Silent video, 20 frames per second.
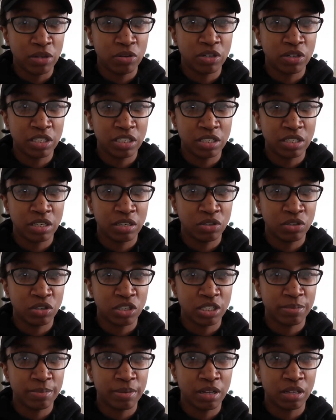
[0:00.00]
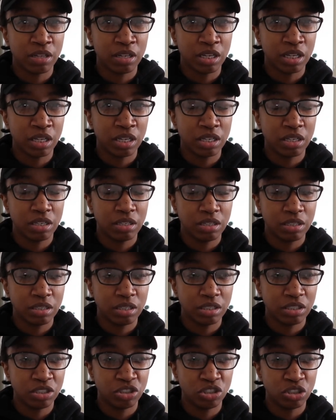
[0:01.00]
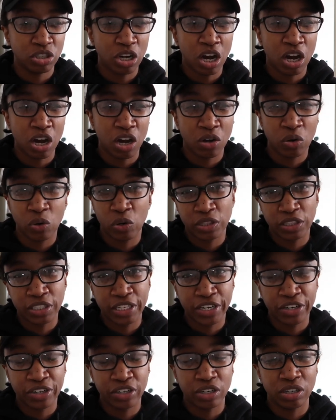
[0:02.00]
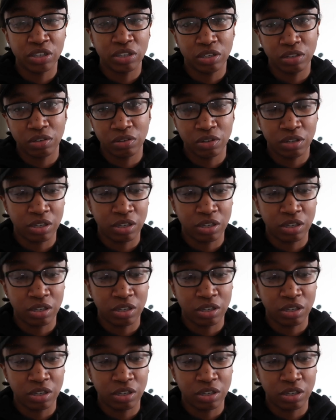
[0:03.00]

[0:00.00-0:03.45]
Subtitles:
You can smell the dog or litter